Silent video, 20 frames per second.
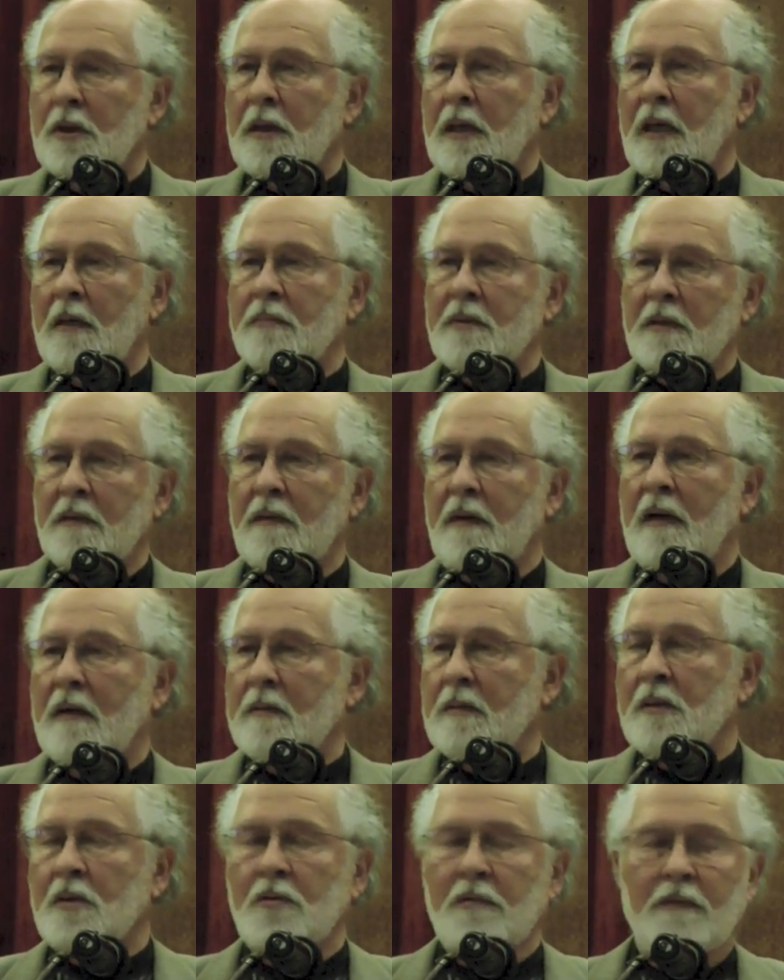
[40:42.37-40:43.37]
Arabs,
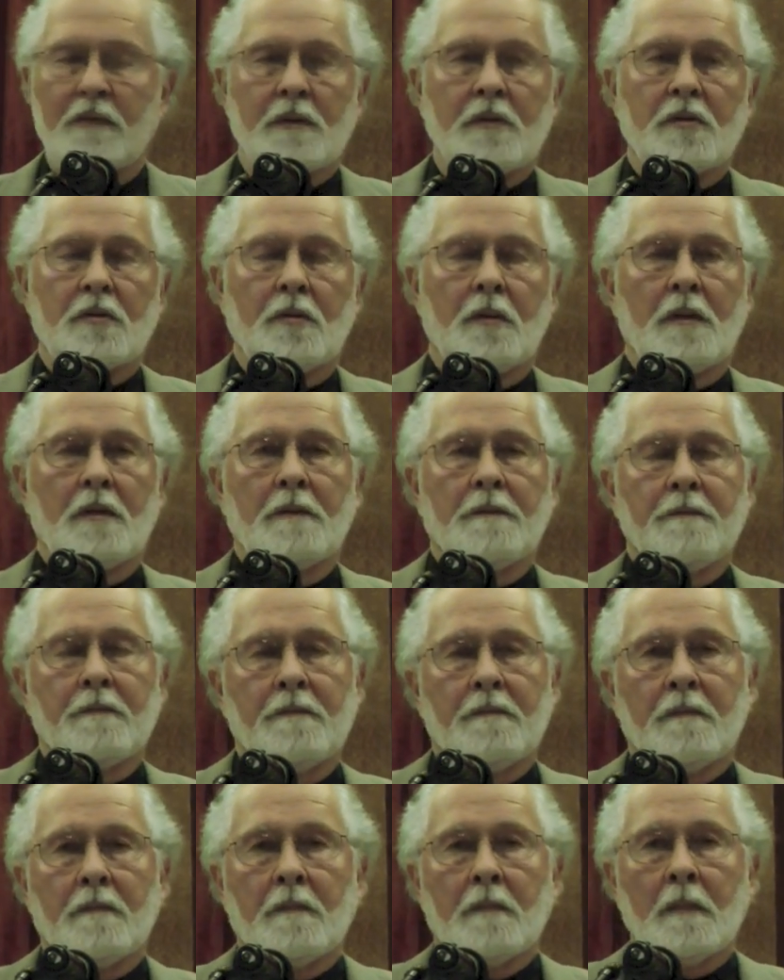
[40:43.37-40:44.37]
and so on and so on.
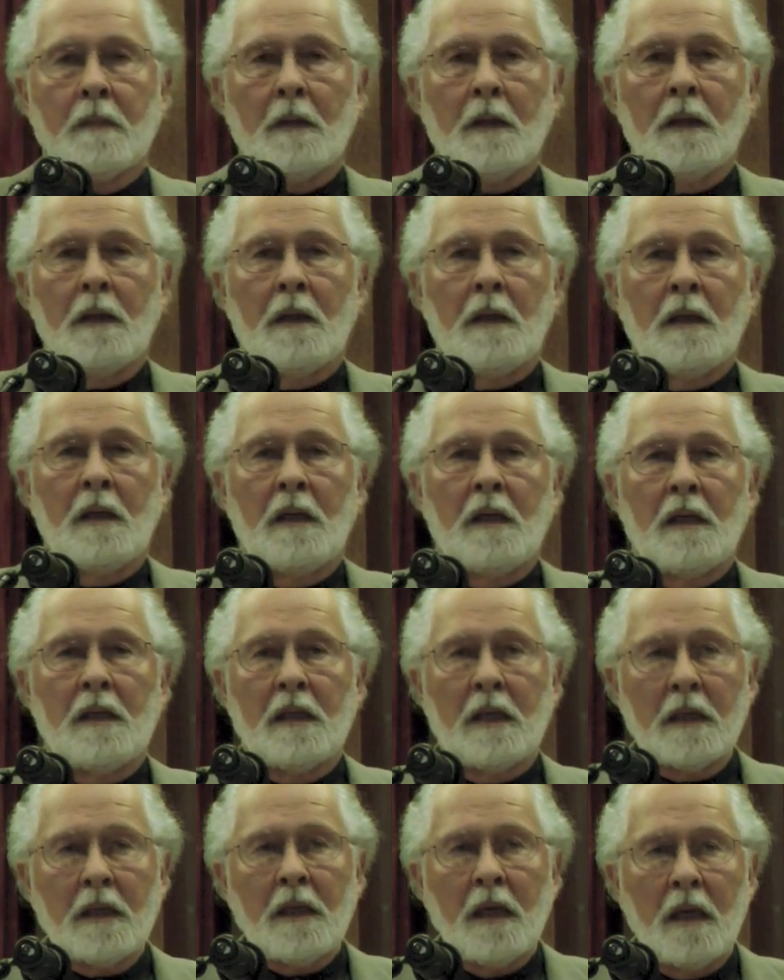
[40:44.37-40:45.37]

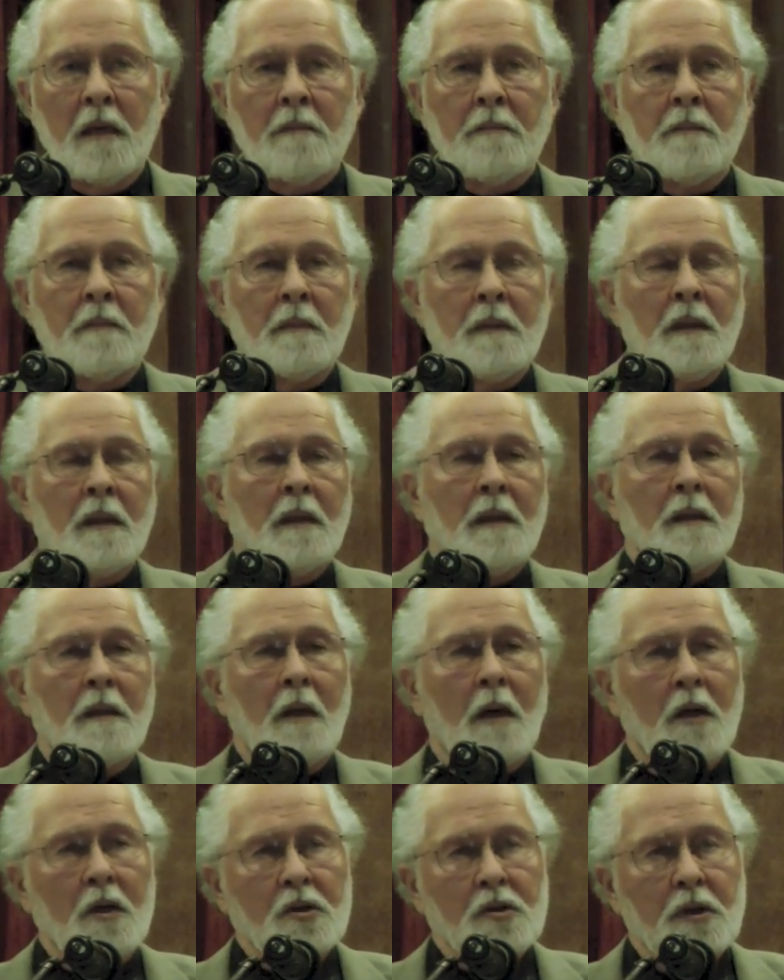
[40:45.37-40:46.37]
Then came a
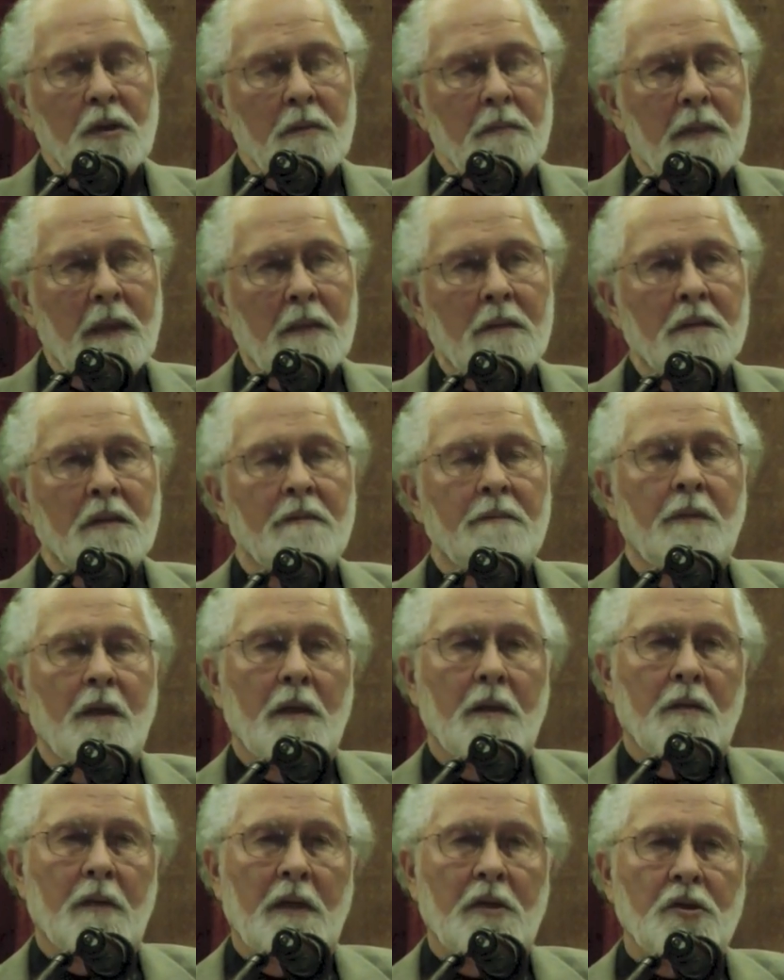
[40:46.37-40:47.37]
larger amount of
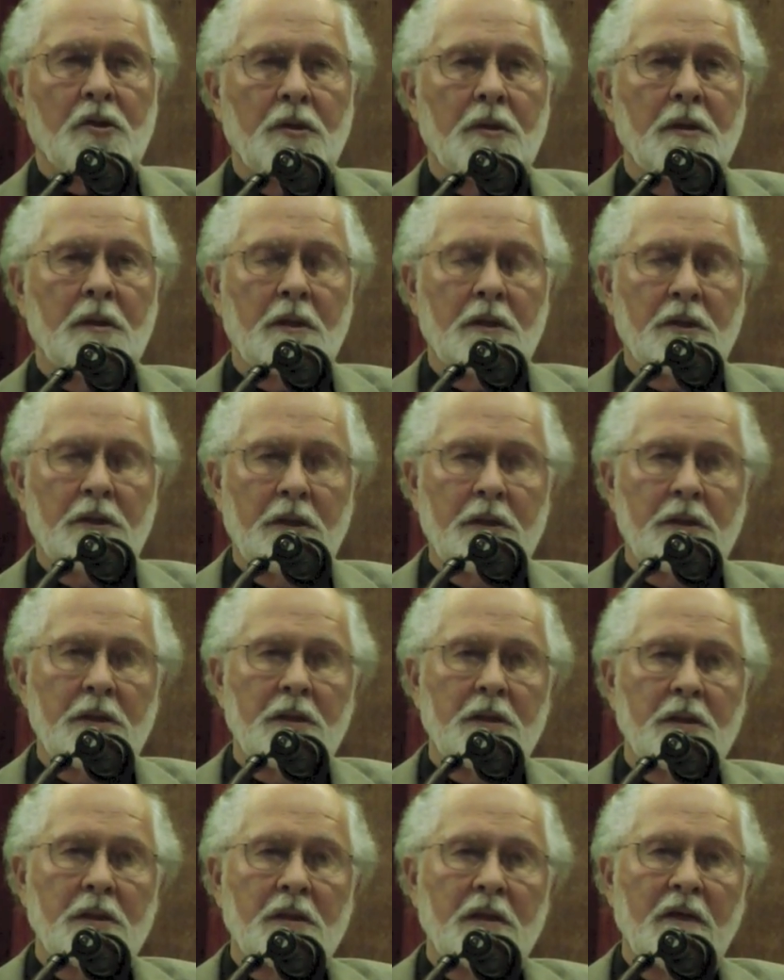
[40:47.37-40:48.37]
migration in the
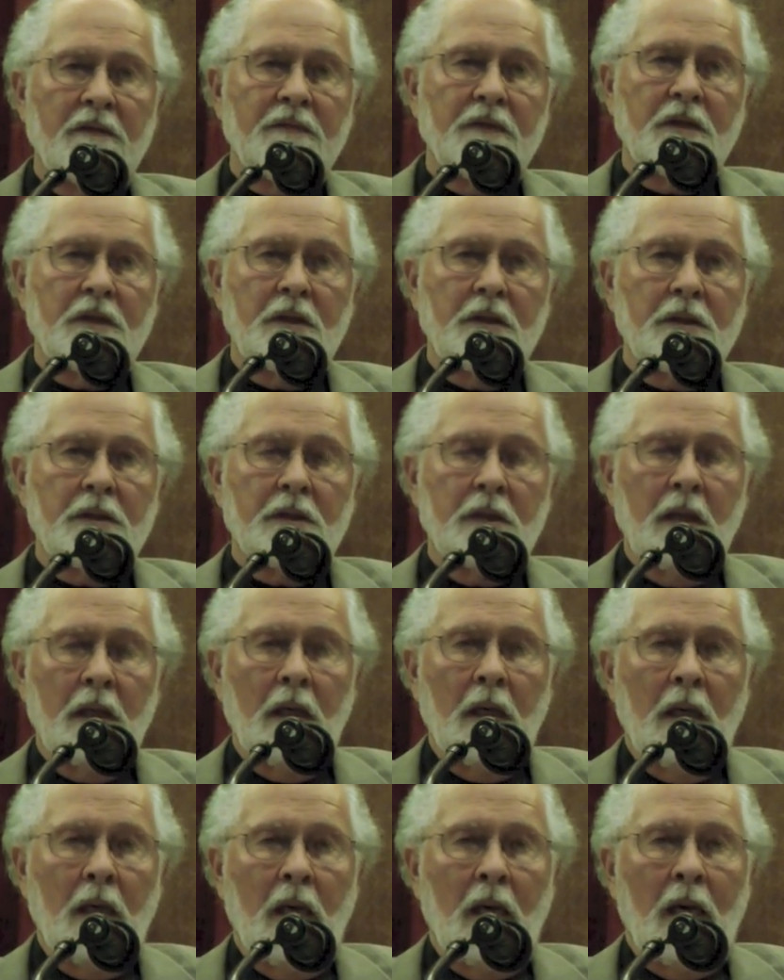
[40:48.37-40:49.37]
60s and 70s,
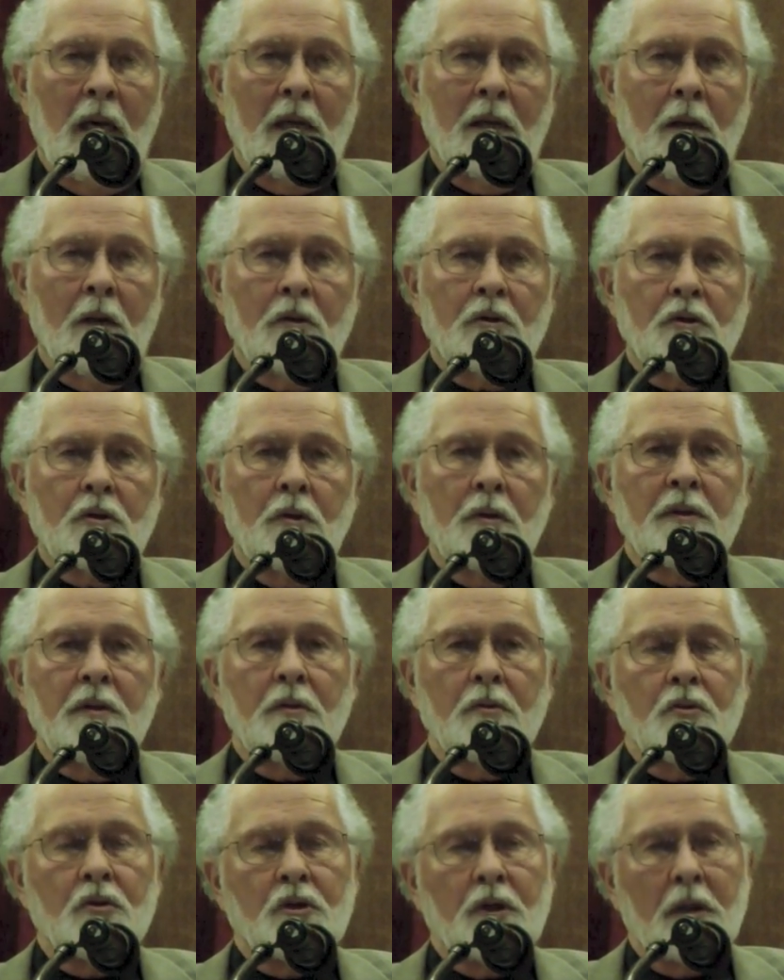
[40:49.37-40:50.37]
and also a
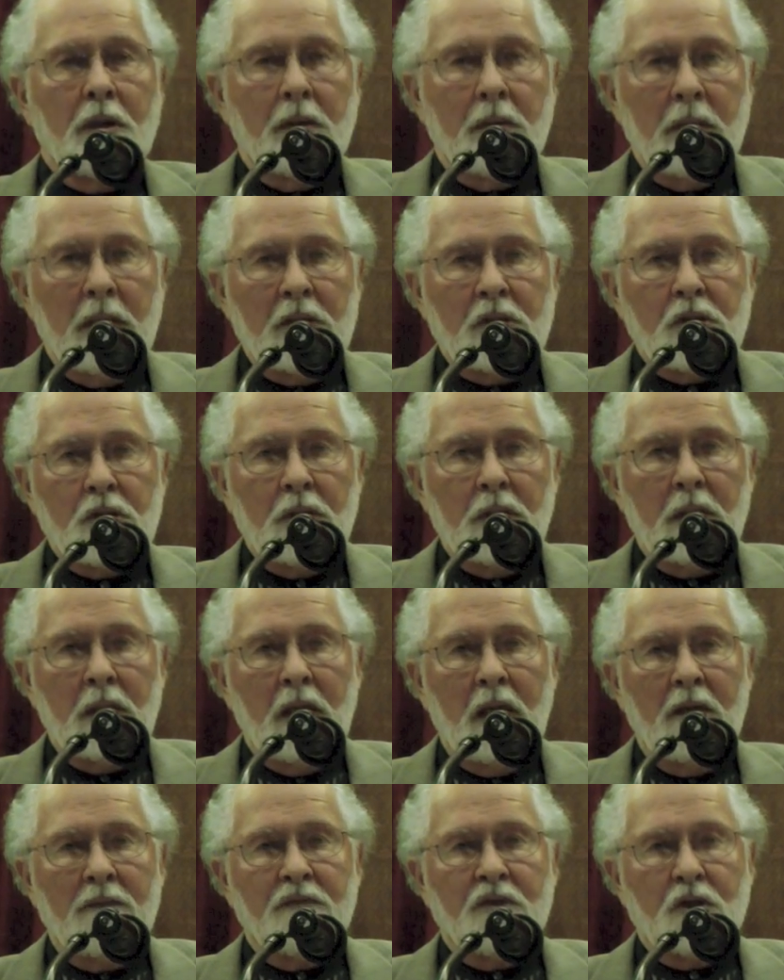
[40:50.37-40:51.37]
new generation
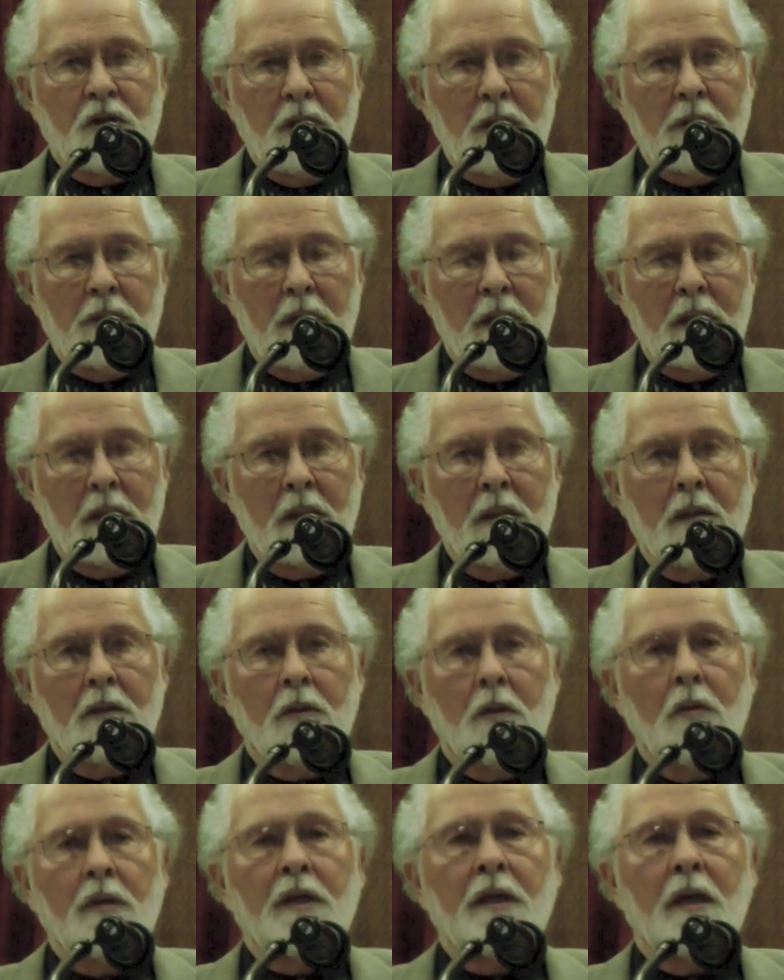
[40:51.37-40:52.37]
of children
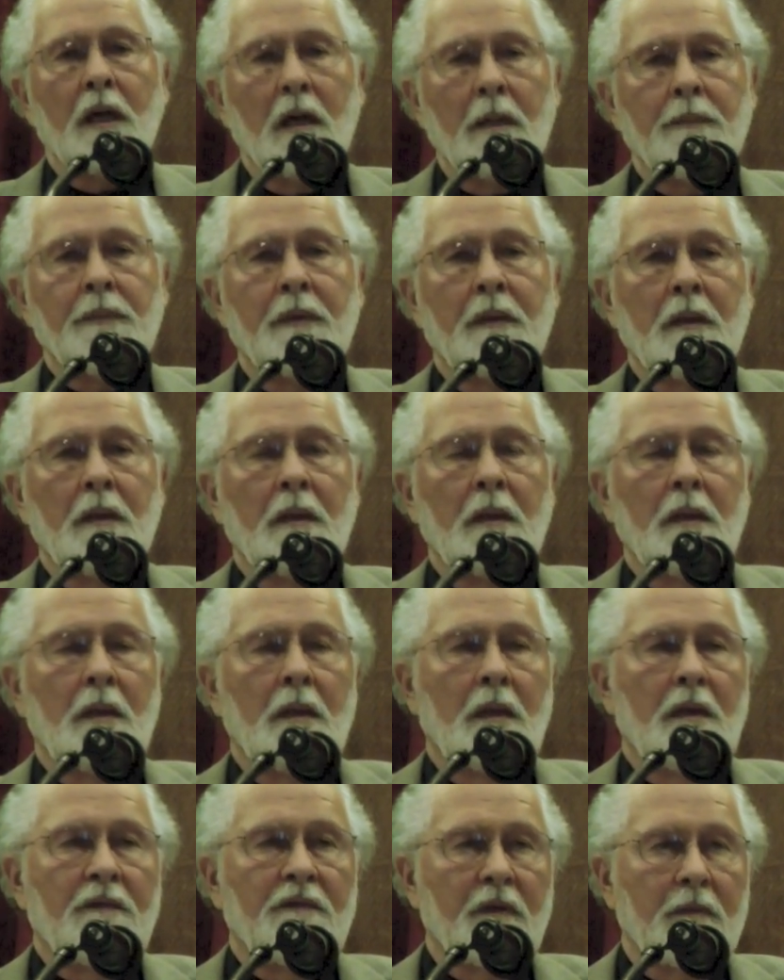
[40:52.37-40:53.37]
growing
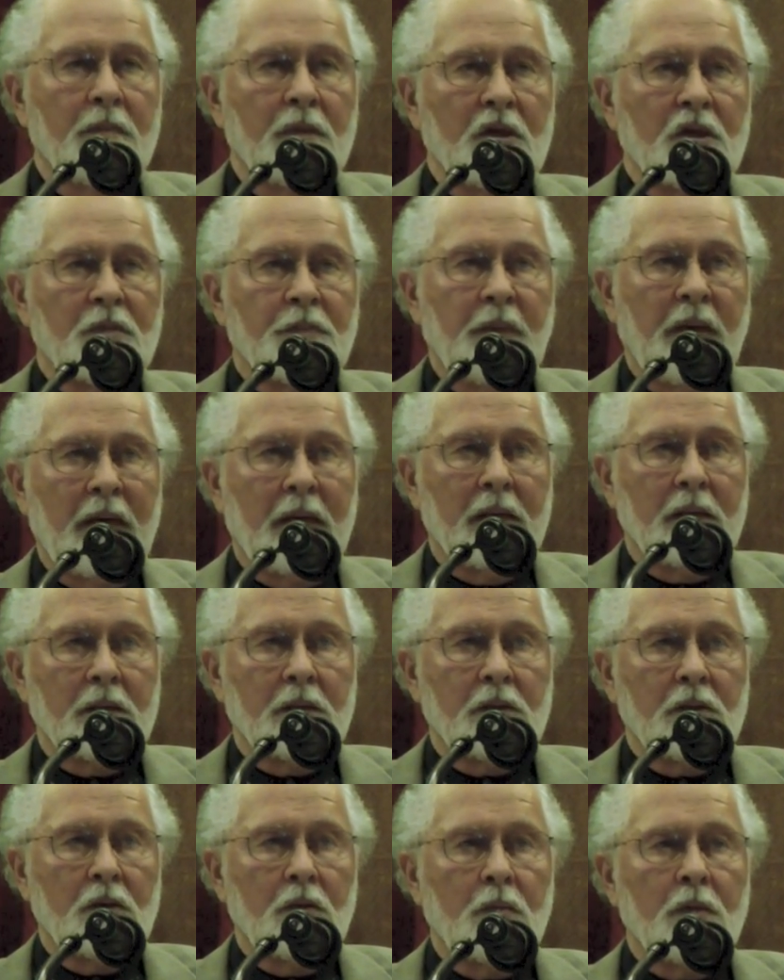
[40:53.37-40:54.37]
up from these
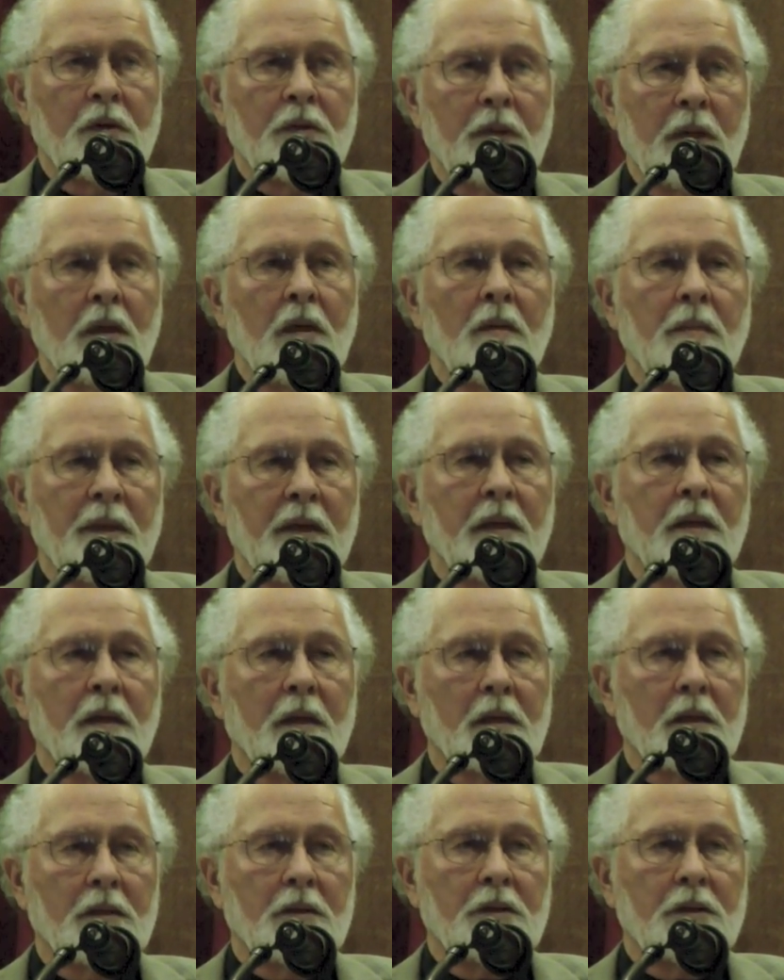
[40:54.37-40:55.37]
parents who were really
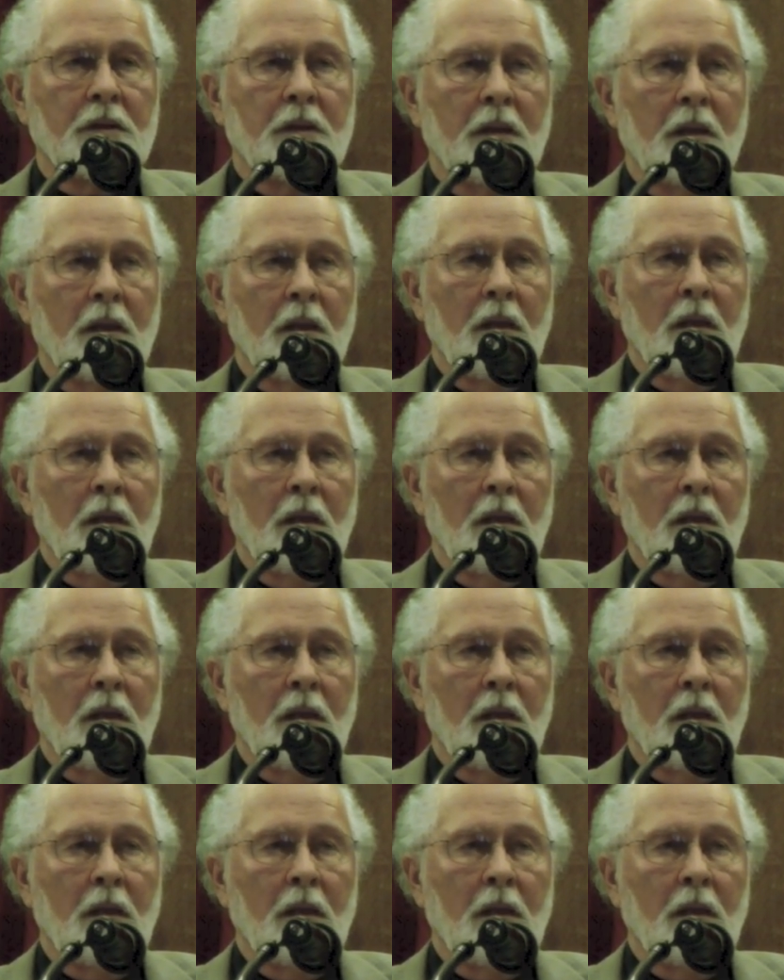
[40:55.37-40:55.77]
Americans,